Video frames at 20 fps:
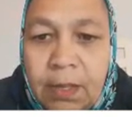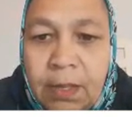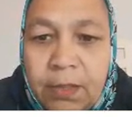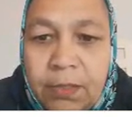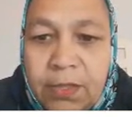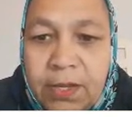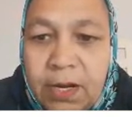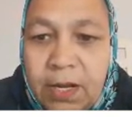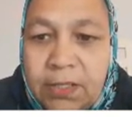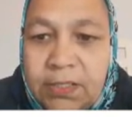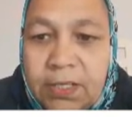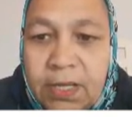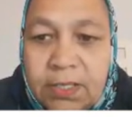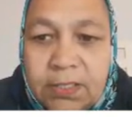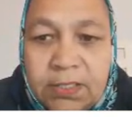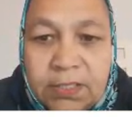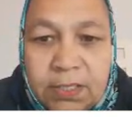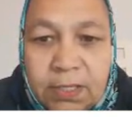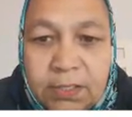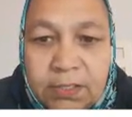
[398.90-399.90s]
the writer has
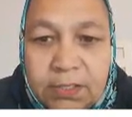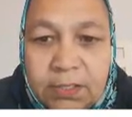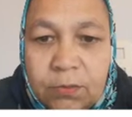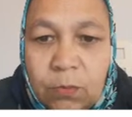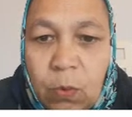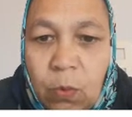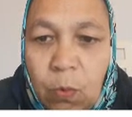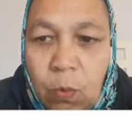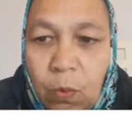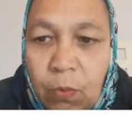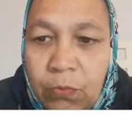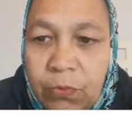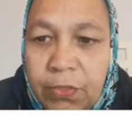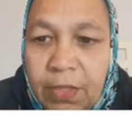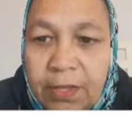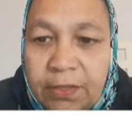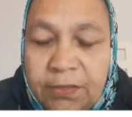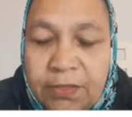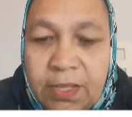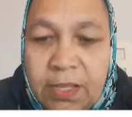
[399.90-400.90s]
stated
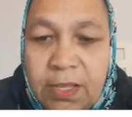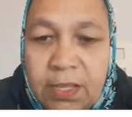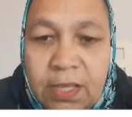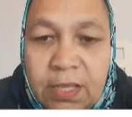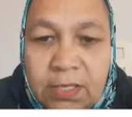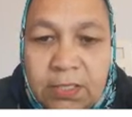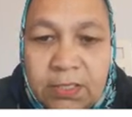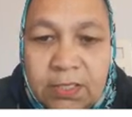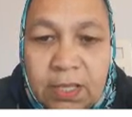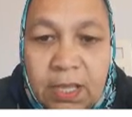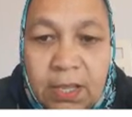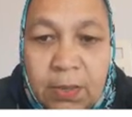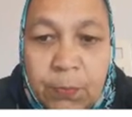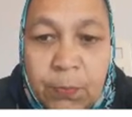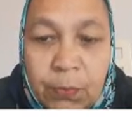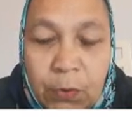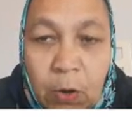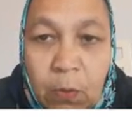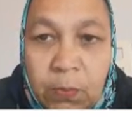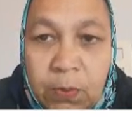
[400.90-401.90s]
that there is a
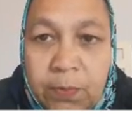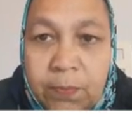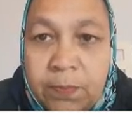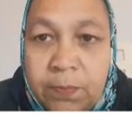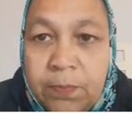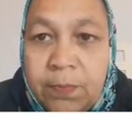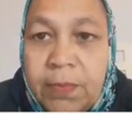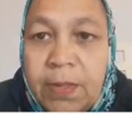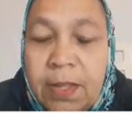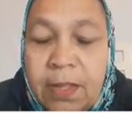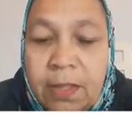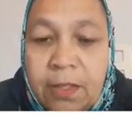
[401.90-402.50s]
problem